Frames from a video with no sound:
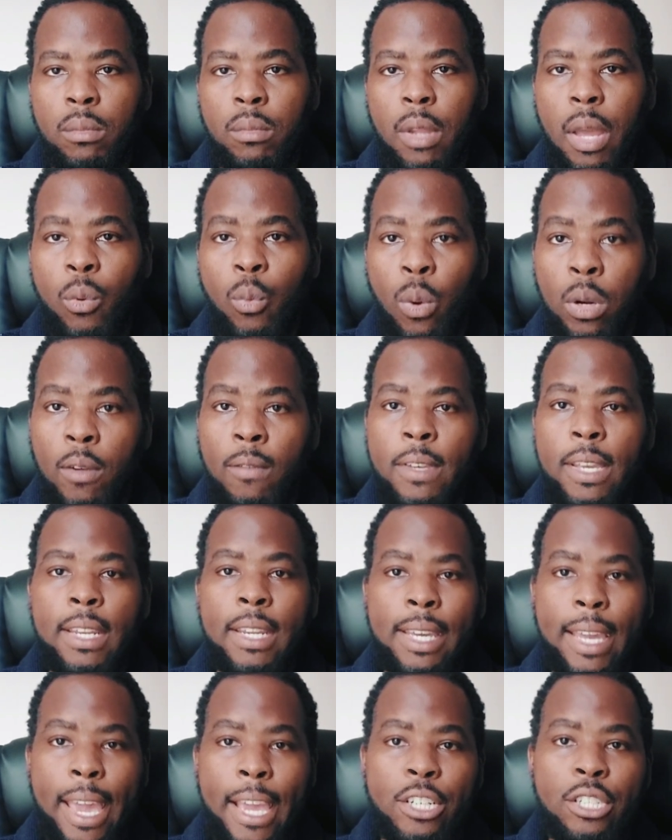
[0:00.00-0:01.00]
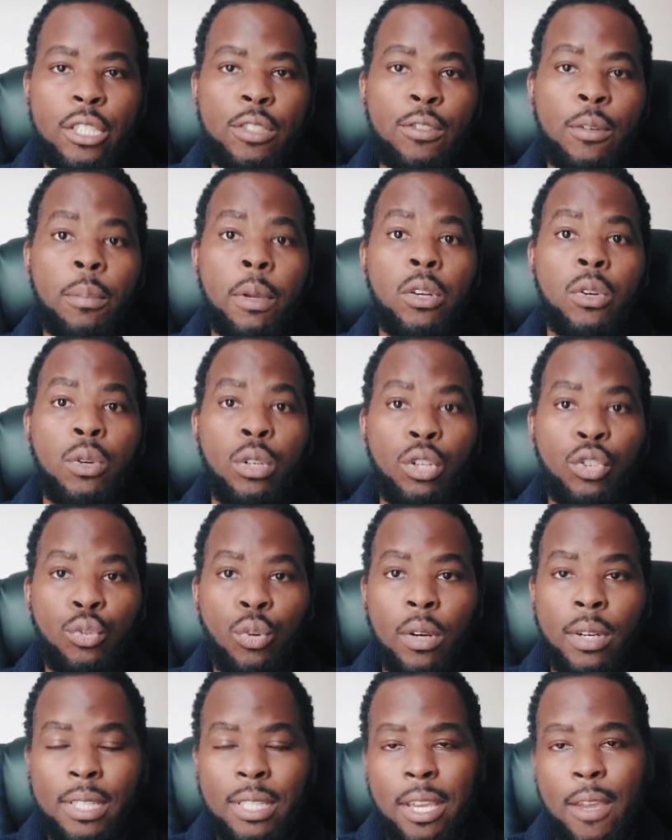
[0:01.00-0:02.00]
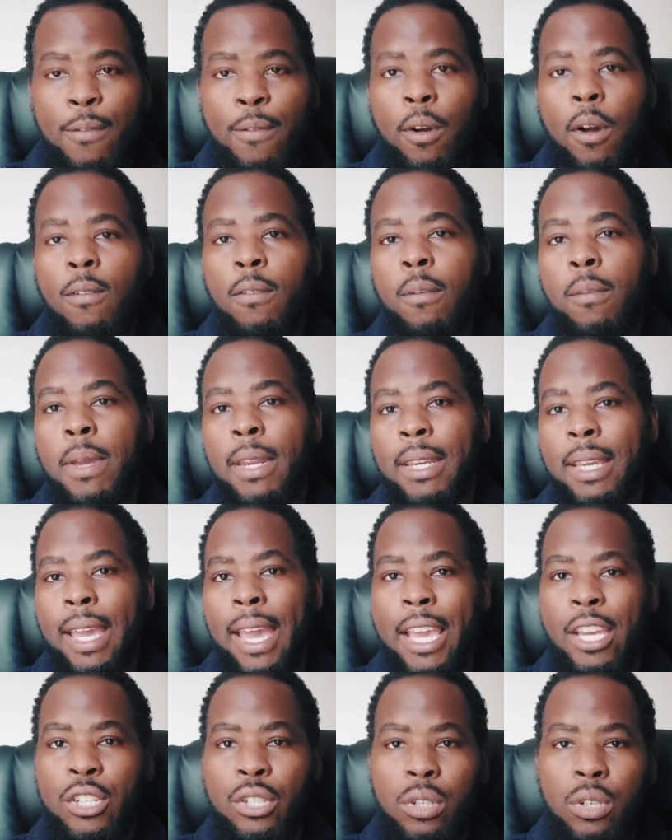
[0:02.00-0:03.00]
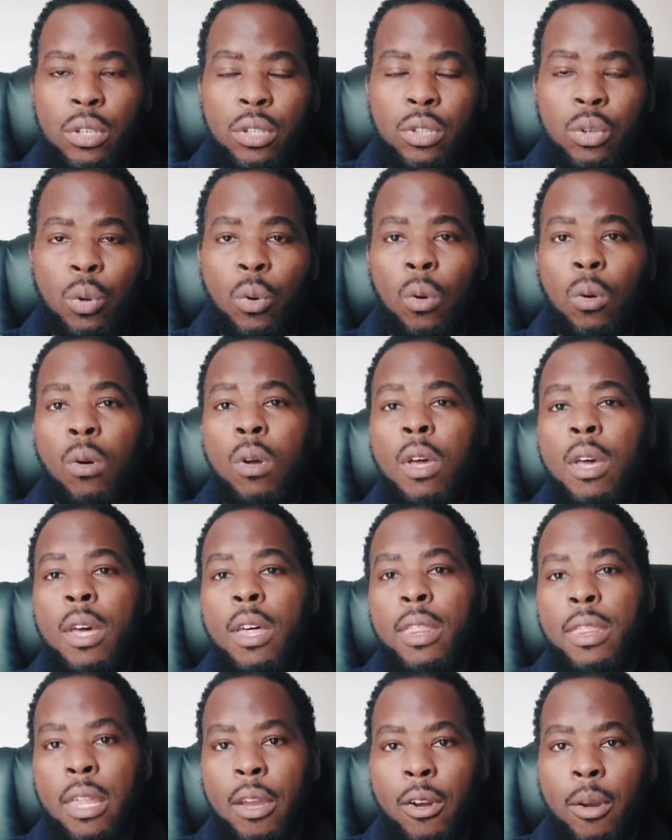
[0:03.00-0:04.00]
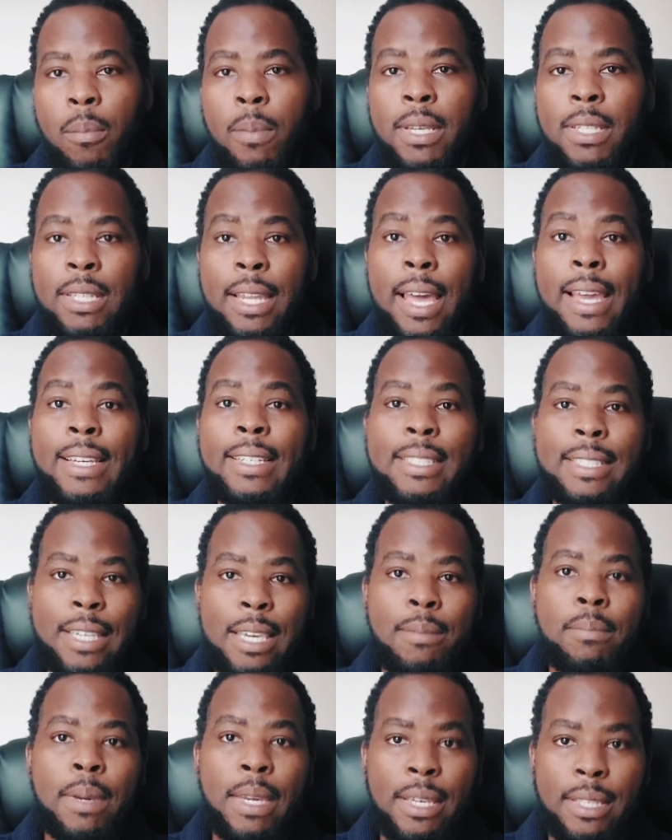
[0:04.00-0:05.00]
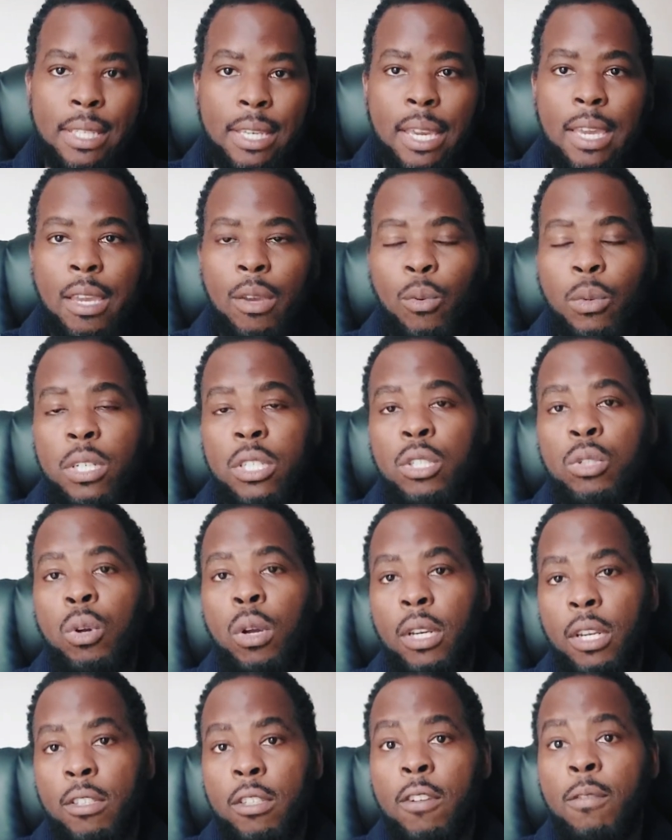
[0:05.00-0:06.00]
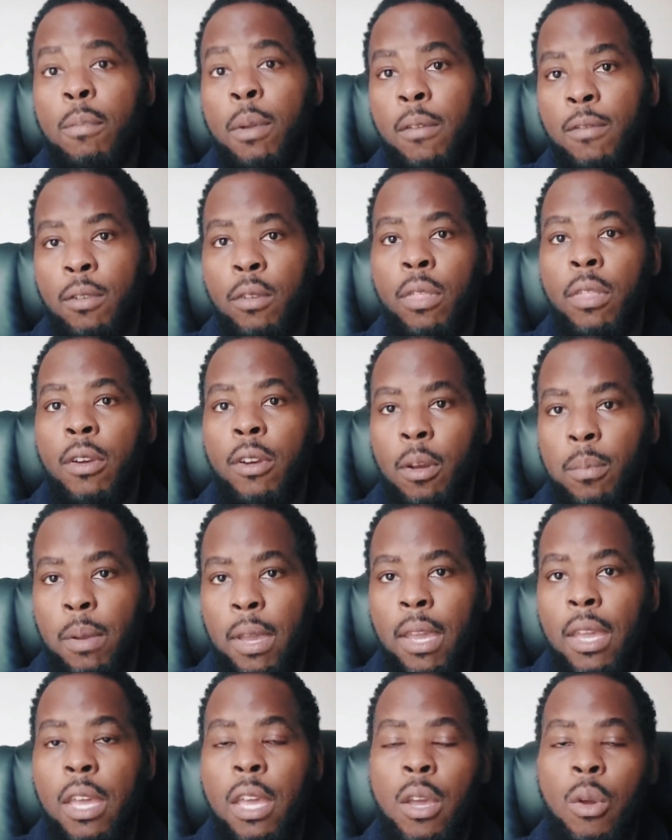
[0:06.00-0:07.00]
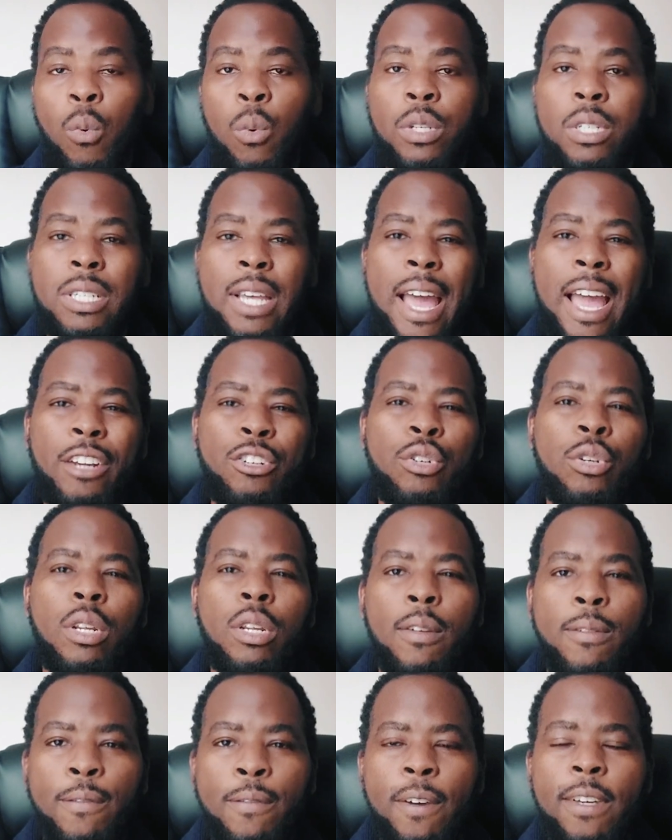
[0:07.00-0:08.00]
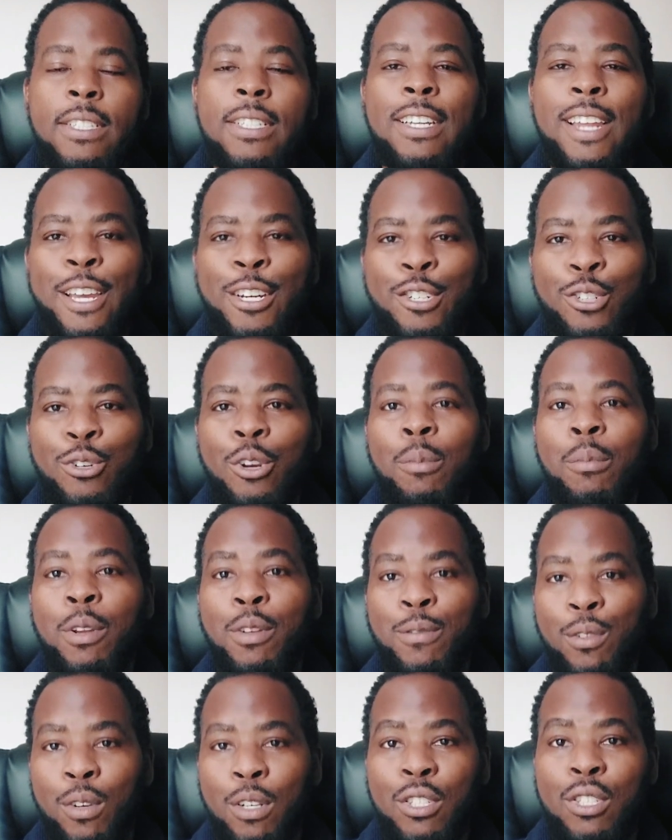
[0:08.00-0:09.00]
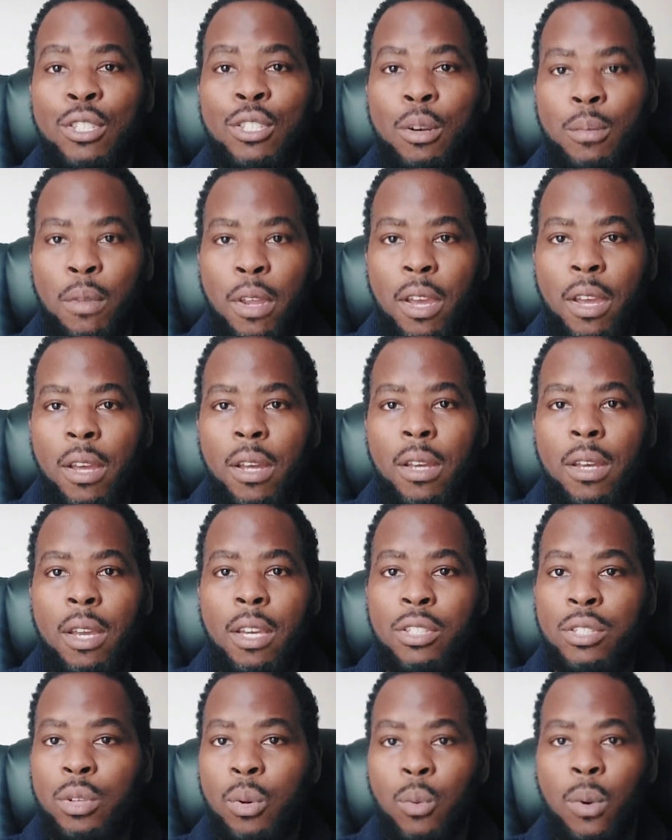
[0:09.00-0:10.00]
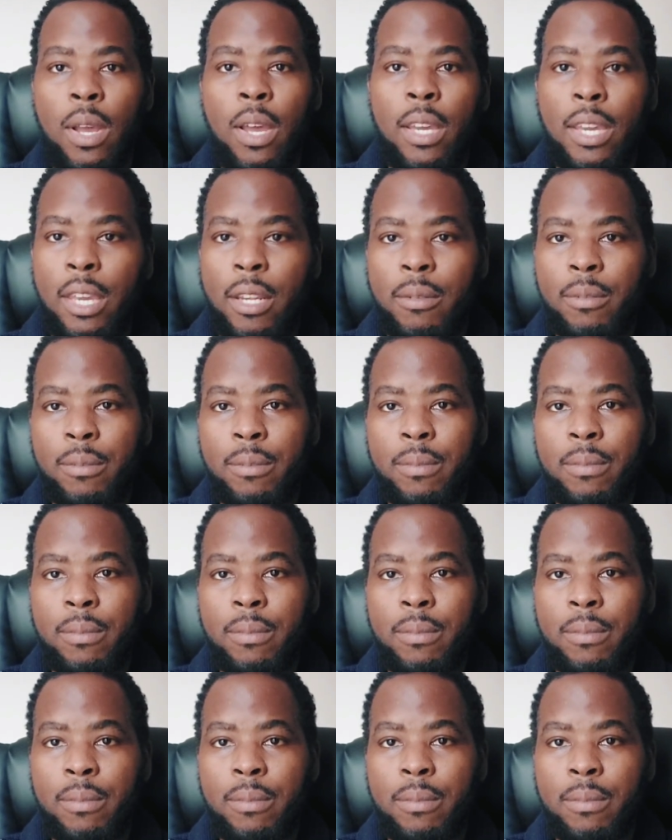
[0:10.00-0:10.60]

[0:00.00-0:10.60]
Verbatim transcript: And one of the indications for being on a drug is if other medications or therapies like CBT, which is cognitive behavioral therapy, which is actually the first line treatment for insomnia, it's not working.